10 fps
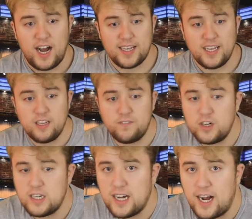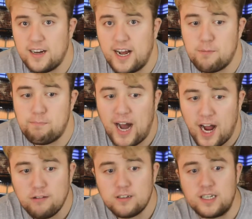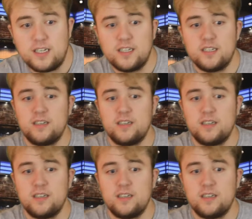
I think the 49ers had a bye week.